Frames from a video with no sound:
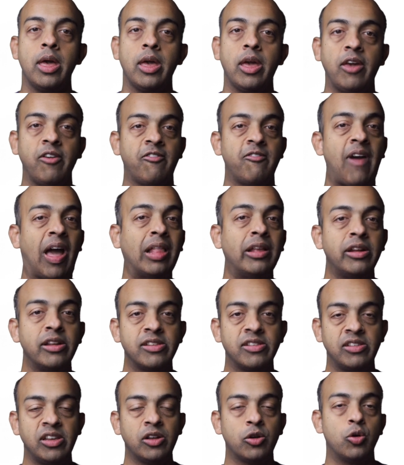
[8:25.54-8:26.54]
If valid
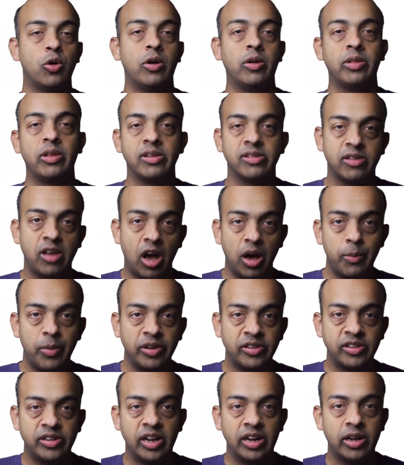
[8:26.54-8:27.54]
is 0 and there's
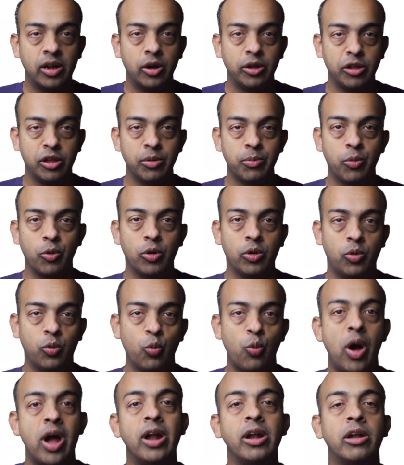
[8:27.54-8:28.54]
garbage data on input,
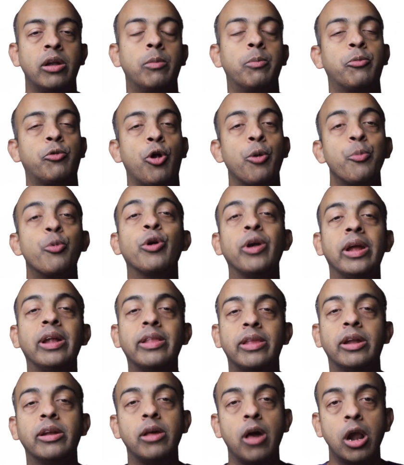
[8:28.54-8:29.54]
why propagate
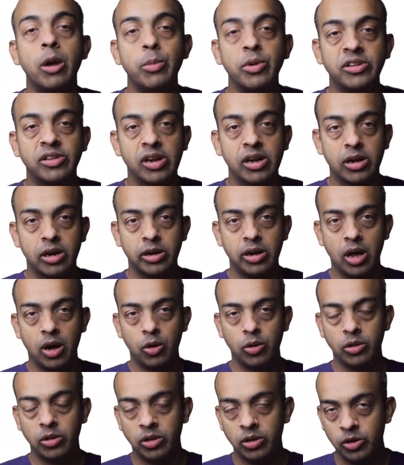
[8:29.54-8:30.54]
that garbage data
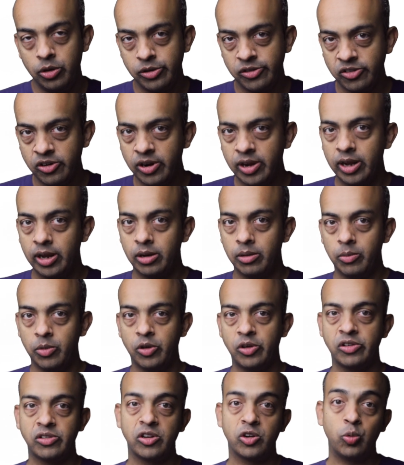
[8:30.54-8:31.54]
down your circuit?
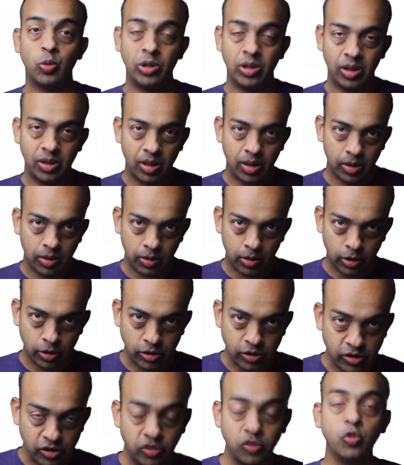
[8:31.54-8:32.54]
Because it will
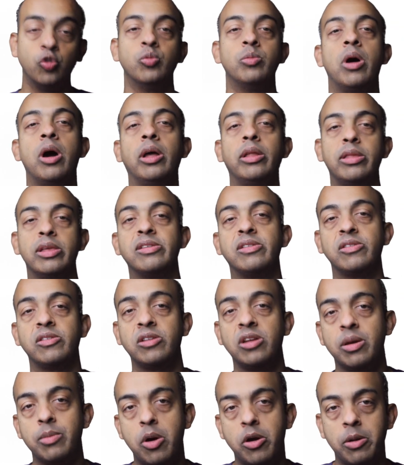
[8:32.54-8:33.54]
consume
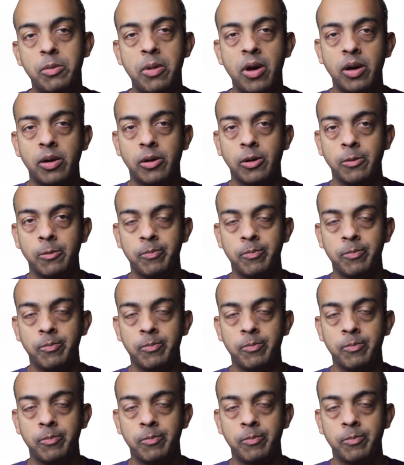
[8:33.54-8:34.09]
unnecessary amount of power,